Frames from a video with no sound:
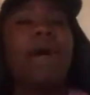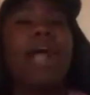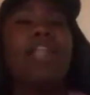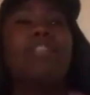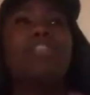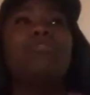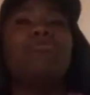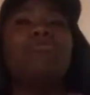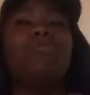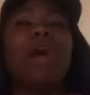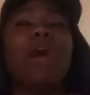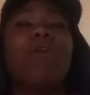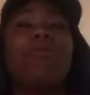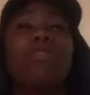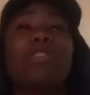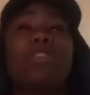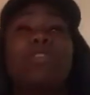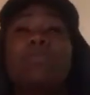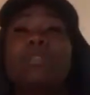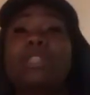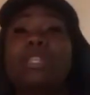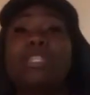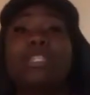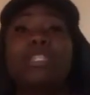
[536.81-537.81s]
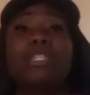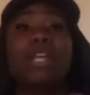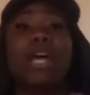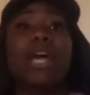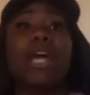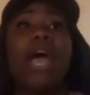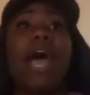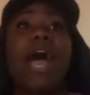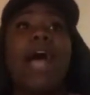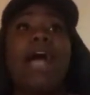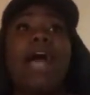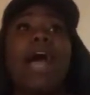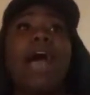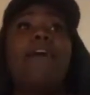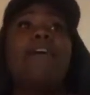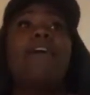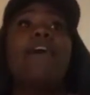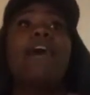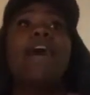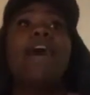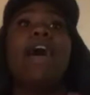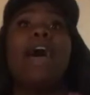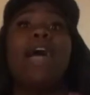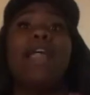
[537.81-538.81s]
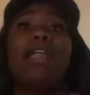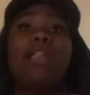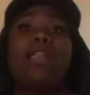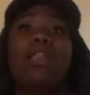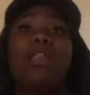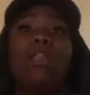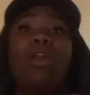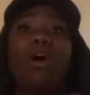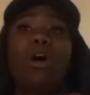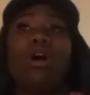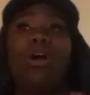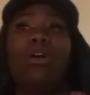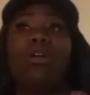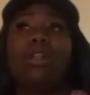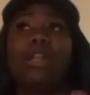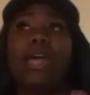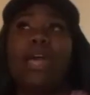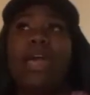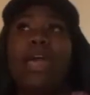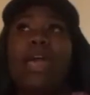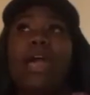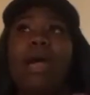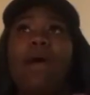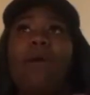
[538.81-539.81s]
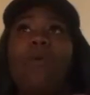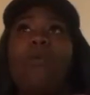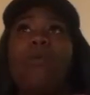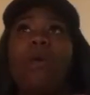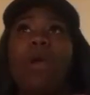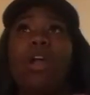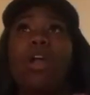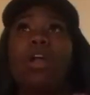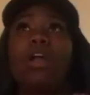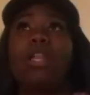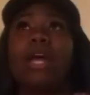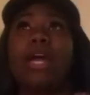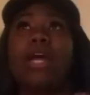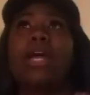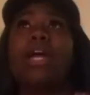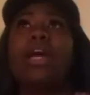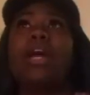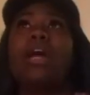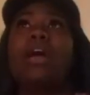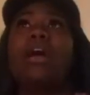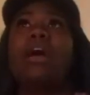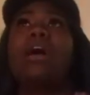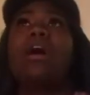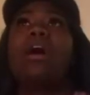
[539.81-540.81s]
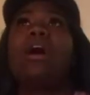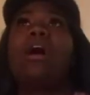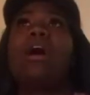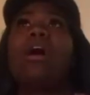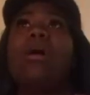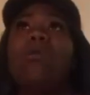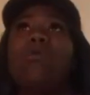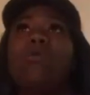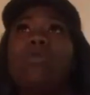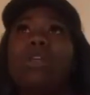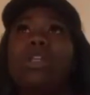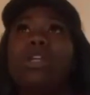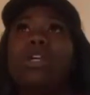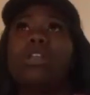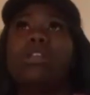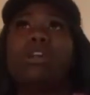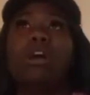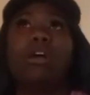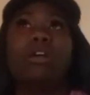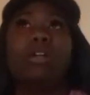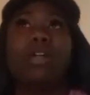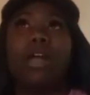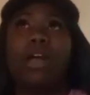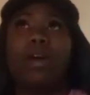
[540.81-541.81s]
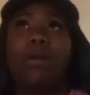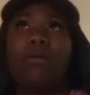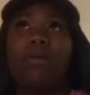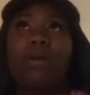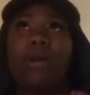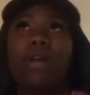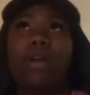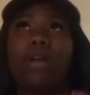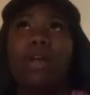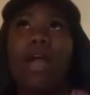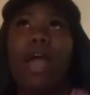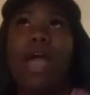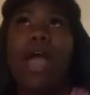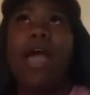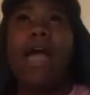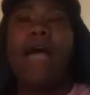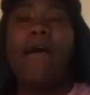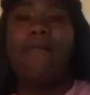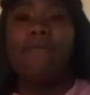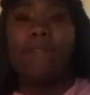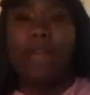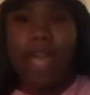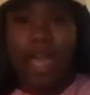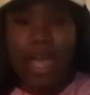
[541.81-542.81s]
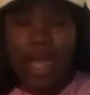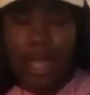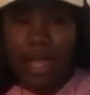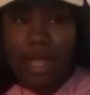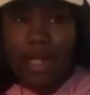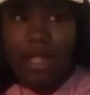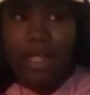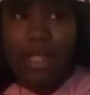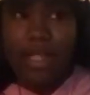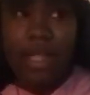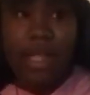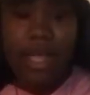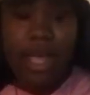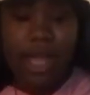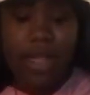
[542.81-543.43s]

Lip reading: I do not want to deal with this tonight. I had a long day at work. Like, a really long day at work. I haven't ate anything.